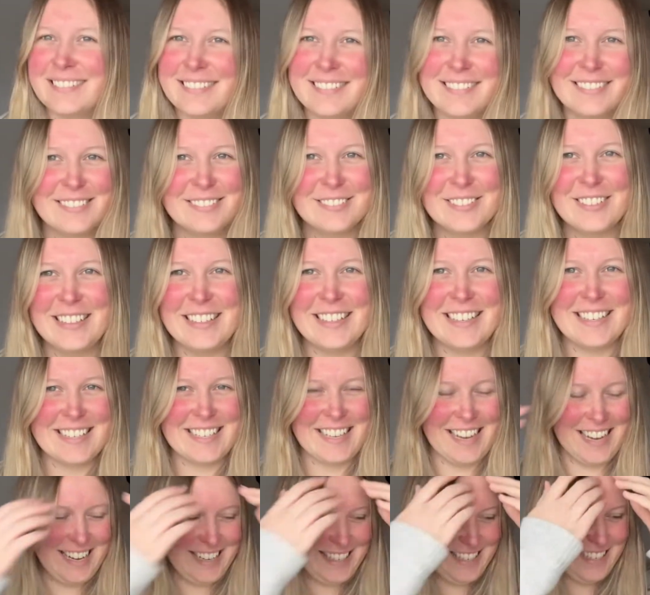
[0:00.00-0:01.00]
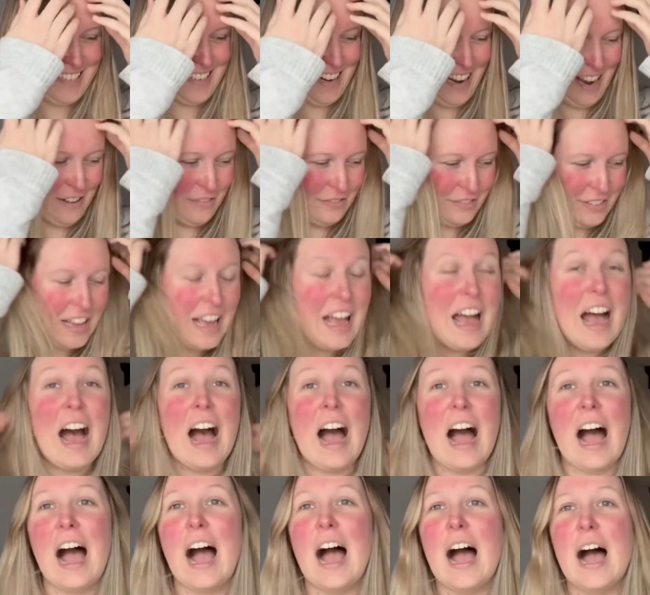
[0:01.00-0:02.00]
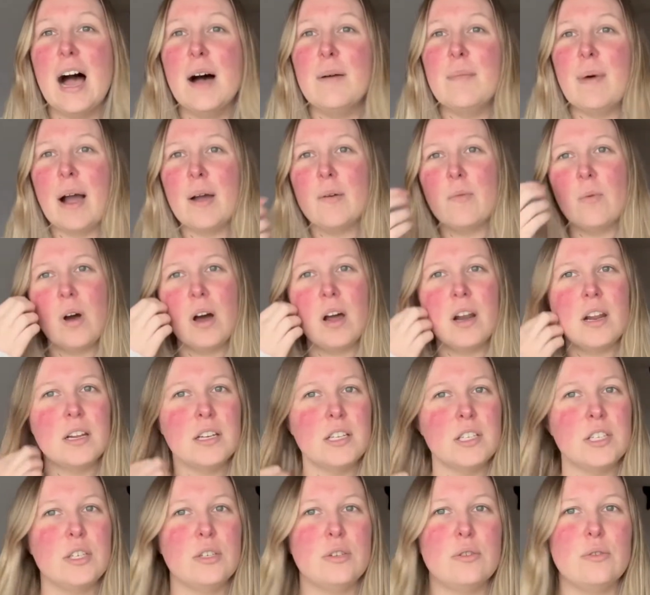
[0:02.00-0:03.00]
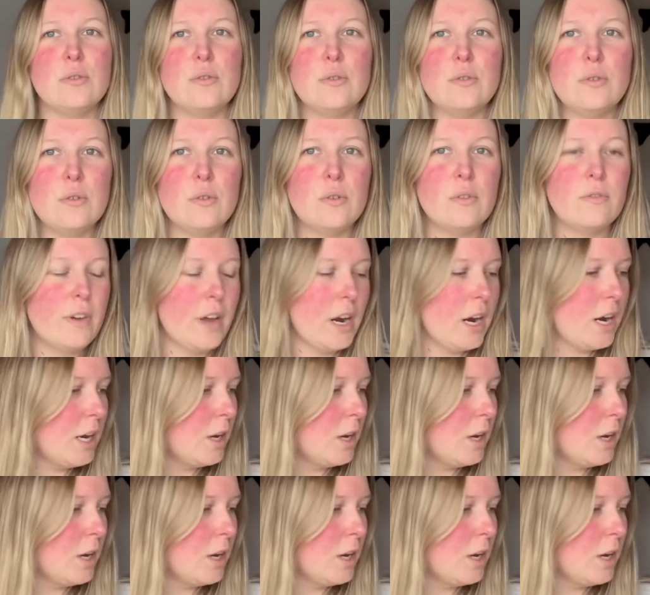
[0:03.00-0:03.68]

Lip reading: Really exciting stuff. I wanted to very